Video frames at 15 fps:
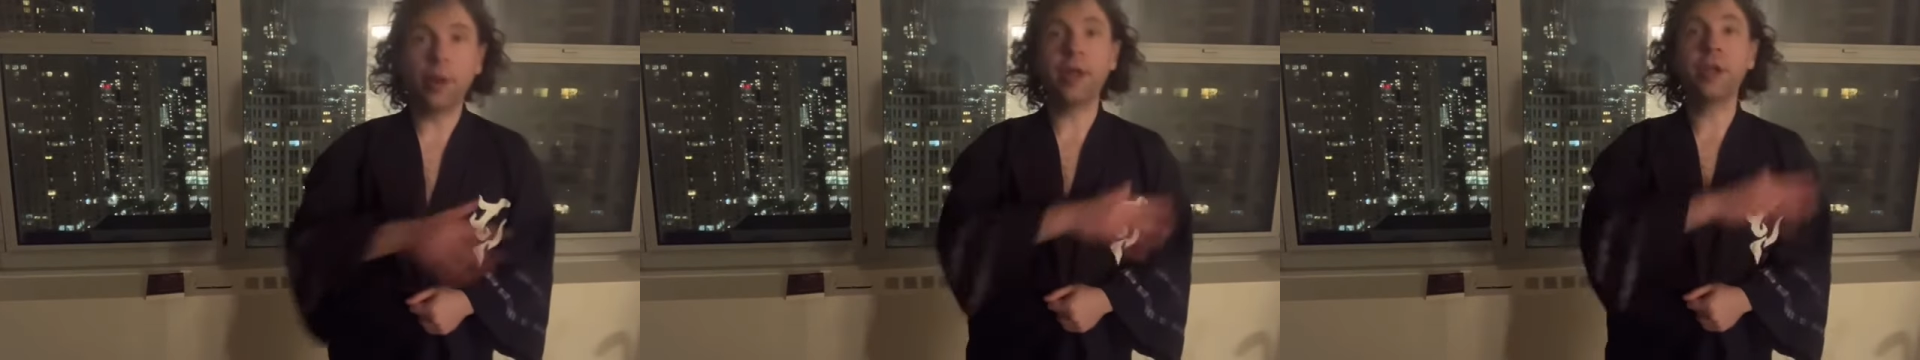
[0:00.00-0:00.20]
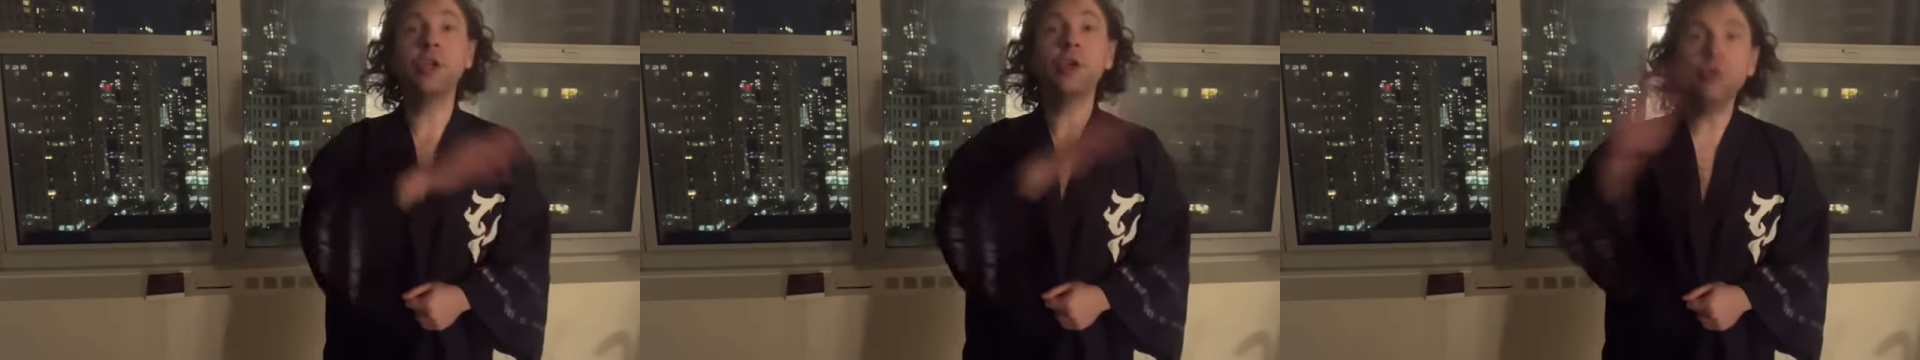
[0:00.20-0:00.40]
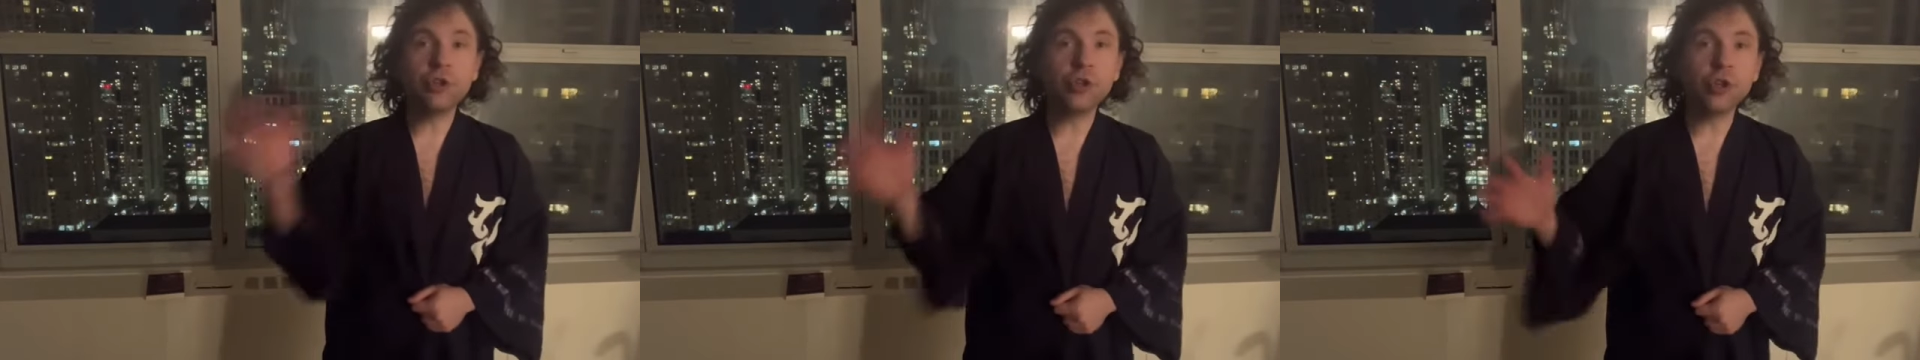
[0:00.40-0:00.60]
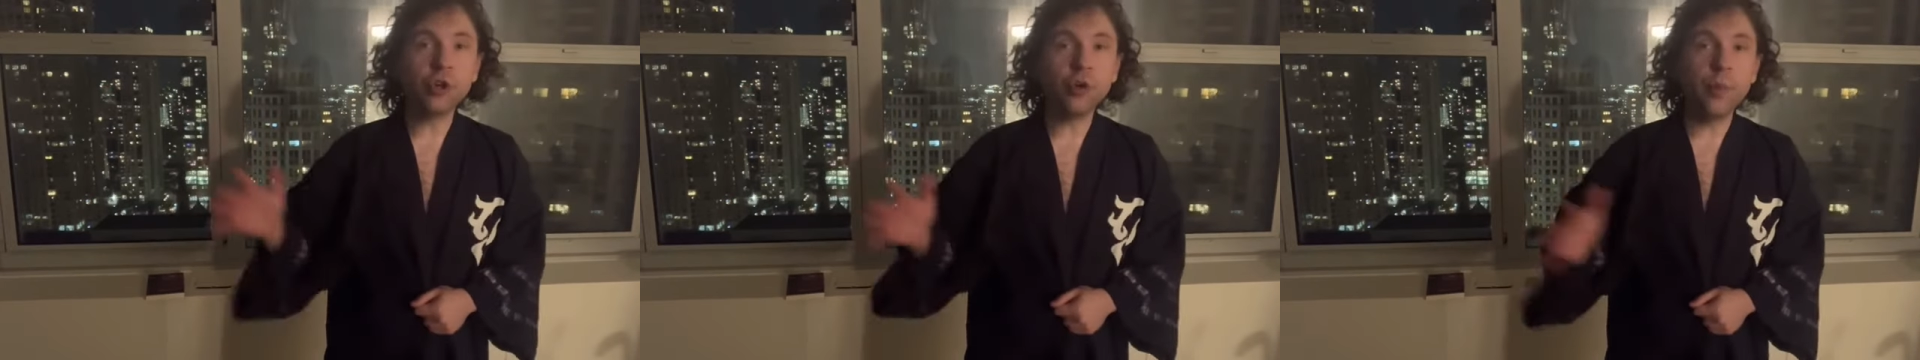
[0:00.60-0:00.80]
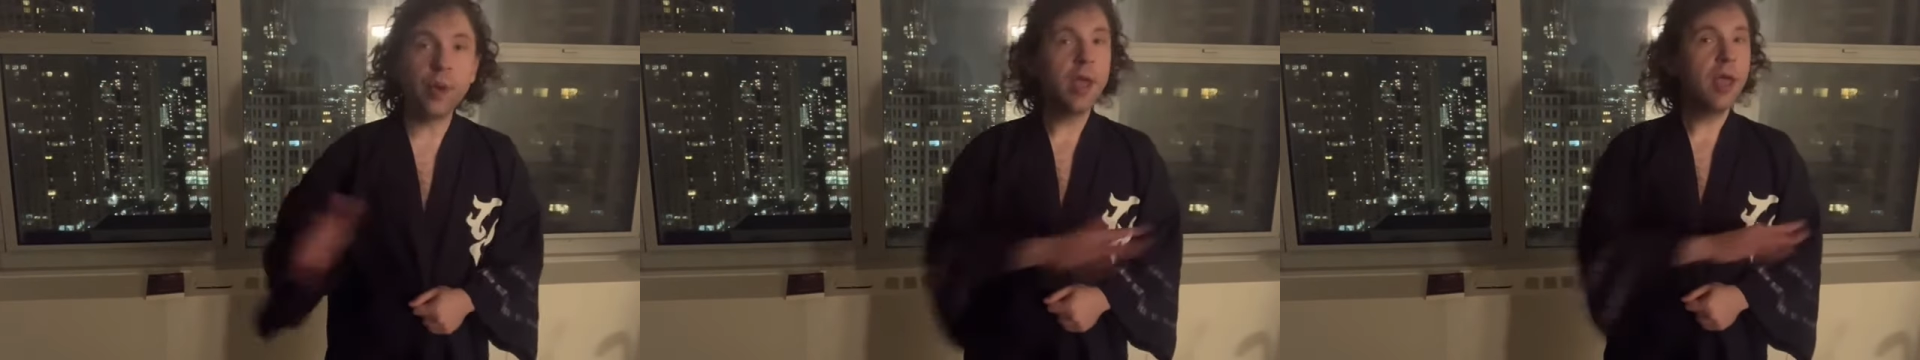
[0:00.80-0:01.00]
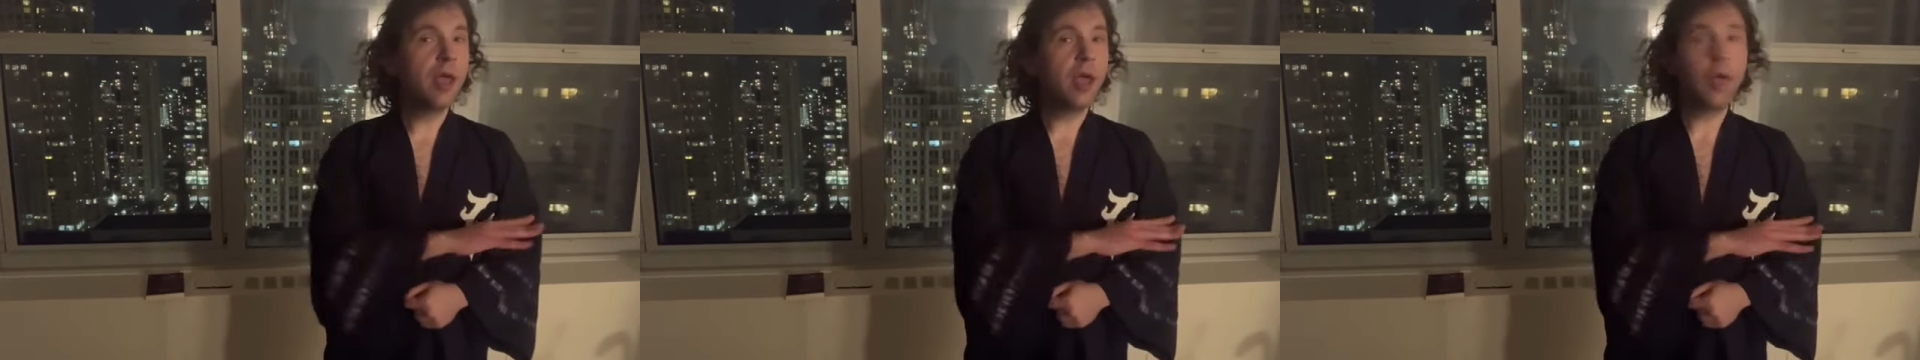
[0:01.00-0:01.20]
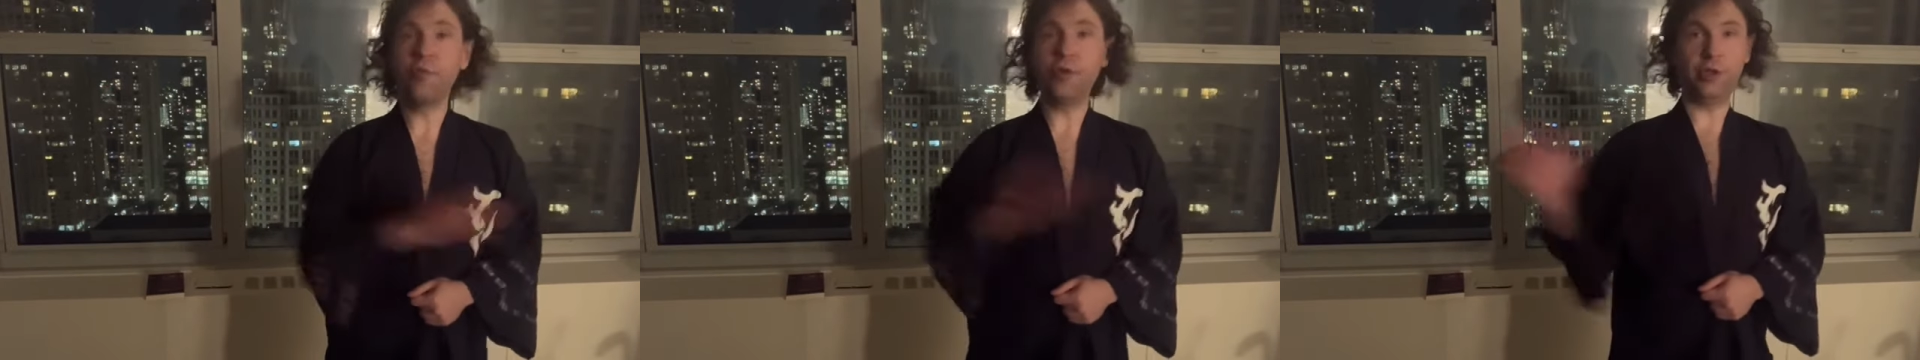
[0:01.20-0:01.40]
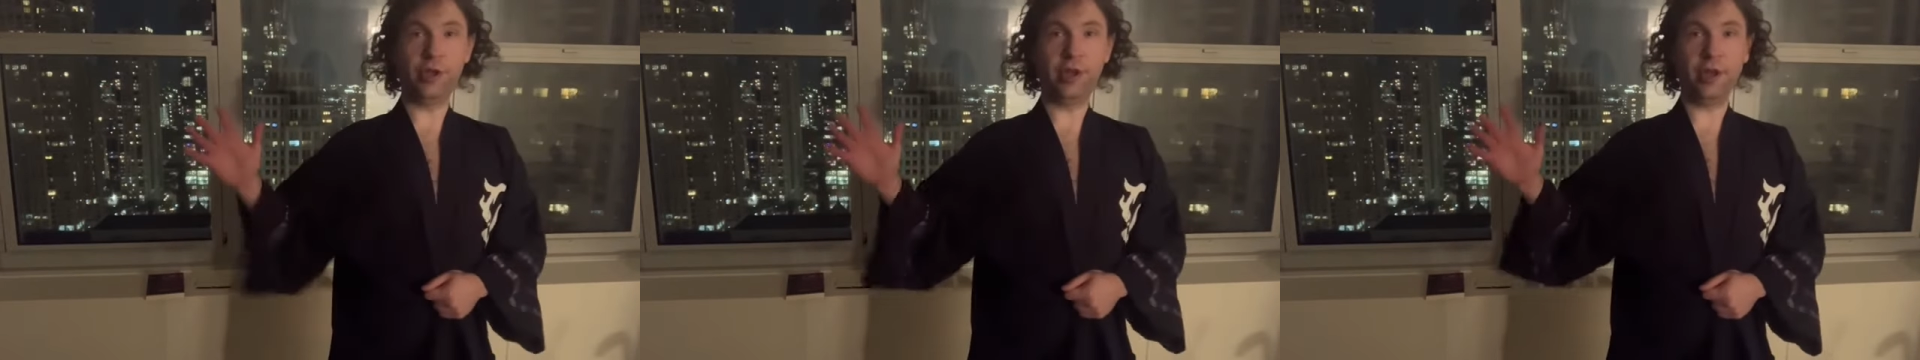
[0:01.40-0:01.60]
on YouTube,
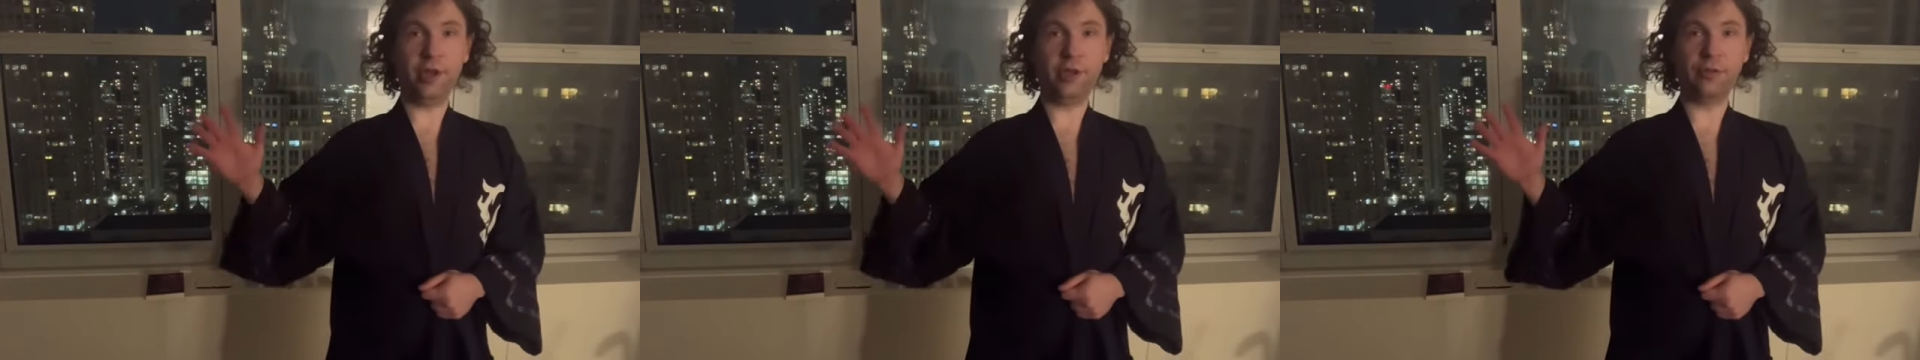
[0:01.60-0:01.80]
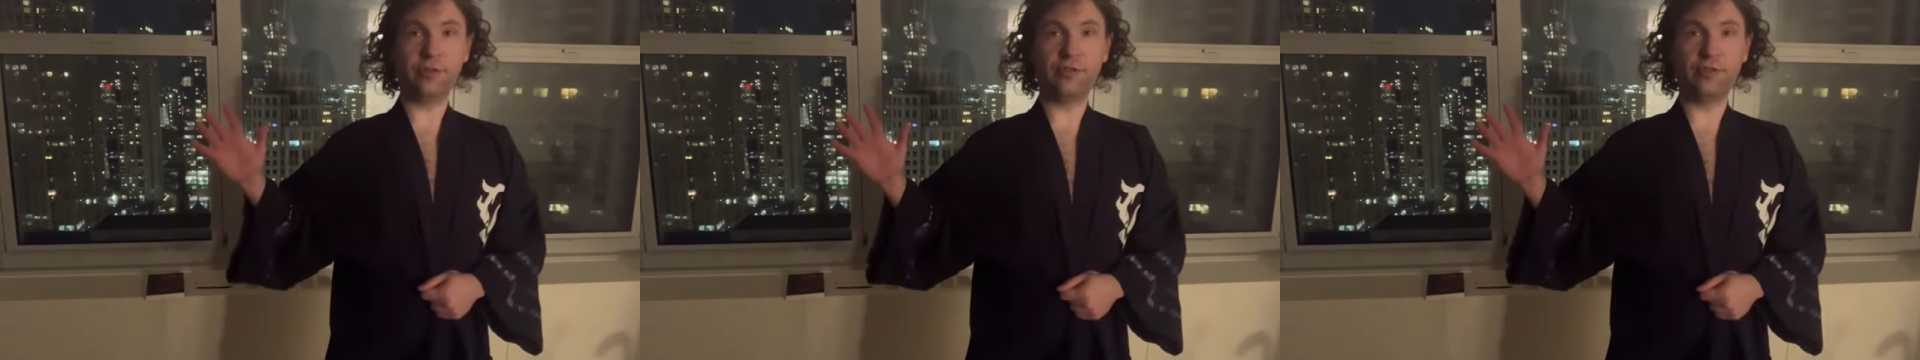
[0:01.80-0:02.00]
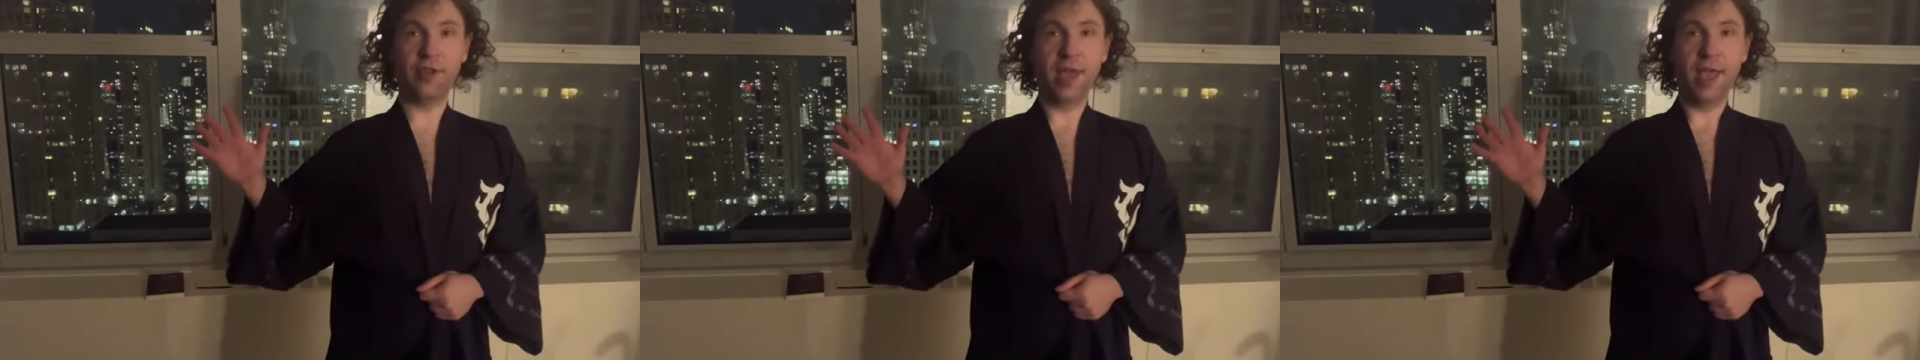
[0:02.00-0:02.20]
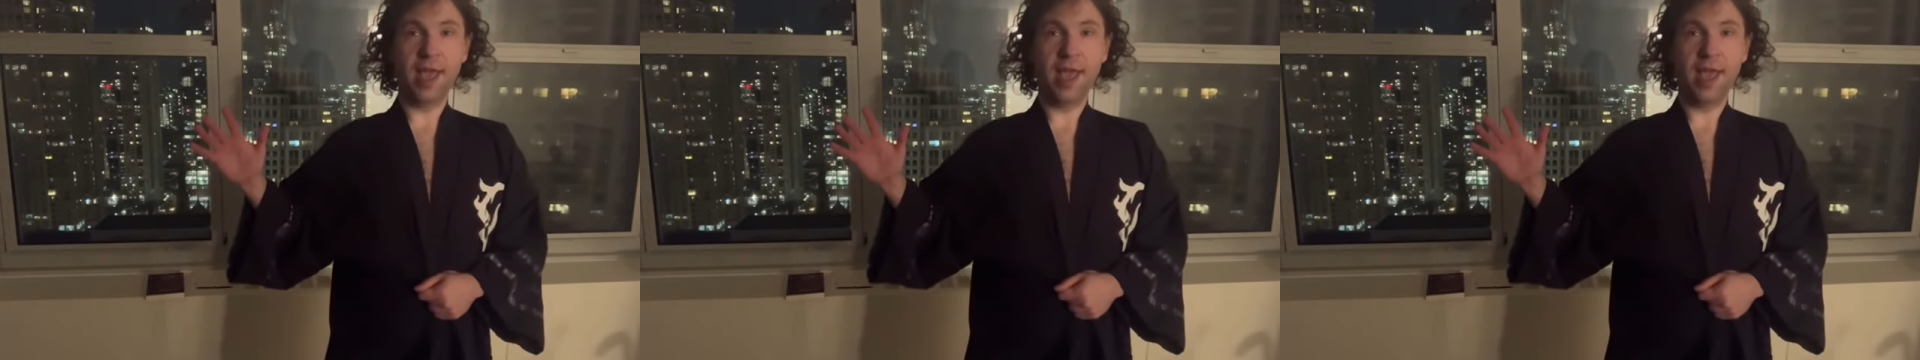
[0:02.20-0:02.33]
everything else.